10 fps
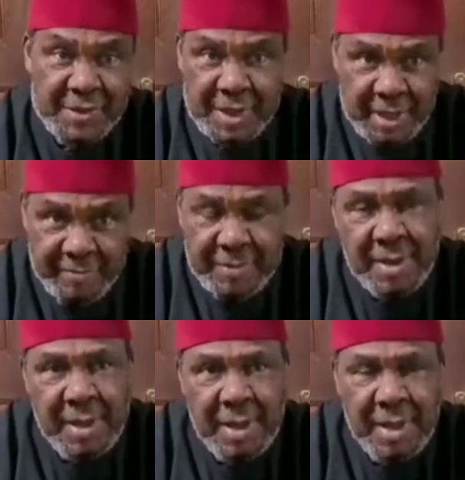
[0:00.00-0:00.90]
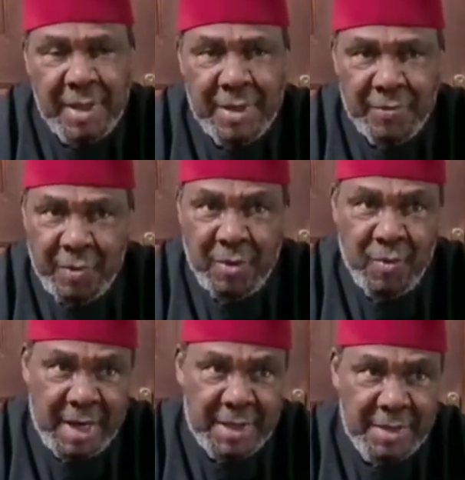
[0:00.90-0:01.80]
I served
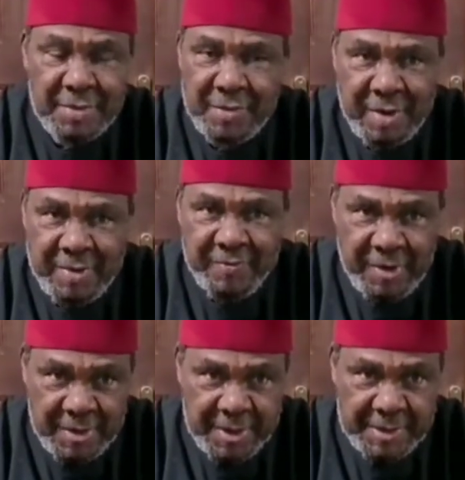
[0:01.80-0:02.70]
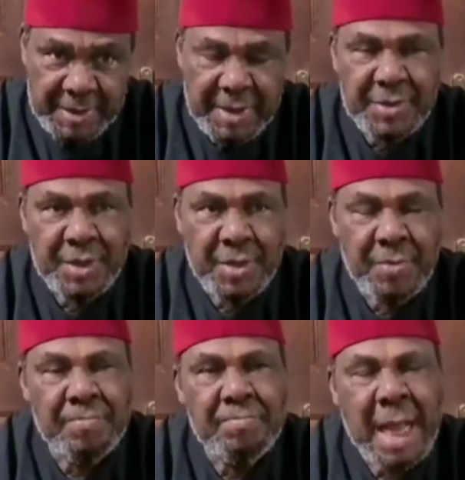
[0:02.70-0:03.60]
were white Reverend Fathers.
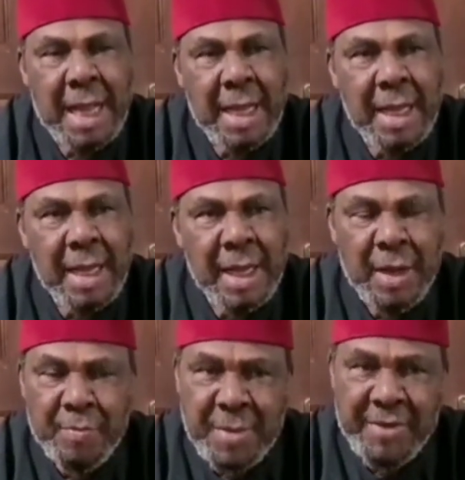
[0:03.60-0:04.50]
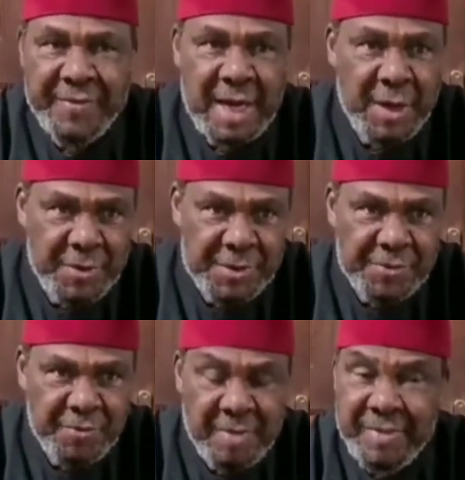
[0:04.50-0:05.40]
So my
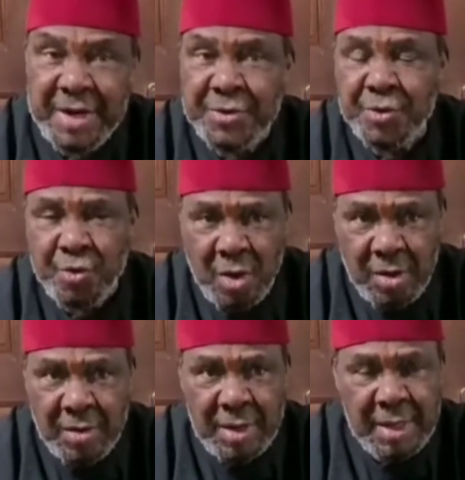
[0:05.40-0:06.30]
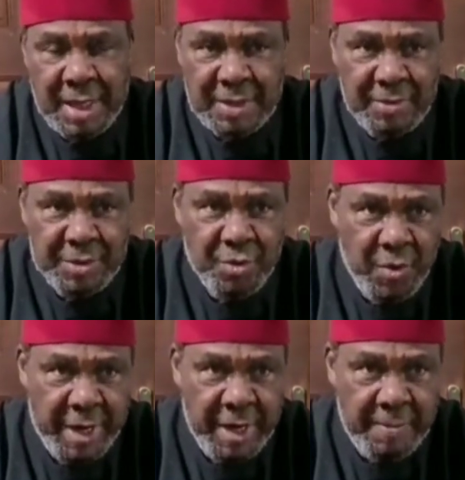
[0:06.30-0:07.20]
values were very strong as I was
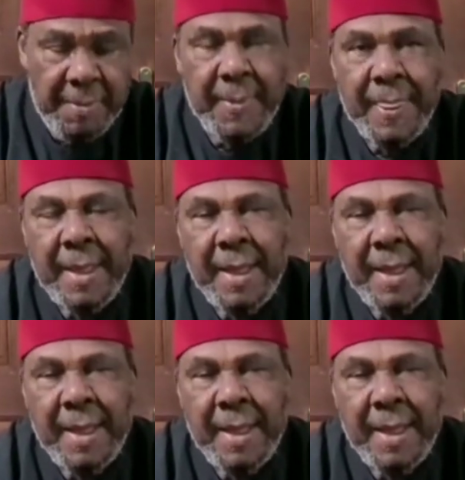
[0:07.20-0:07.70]
growing up.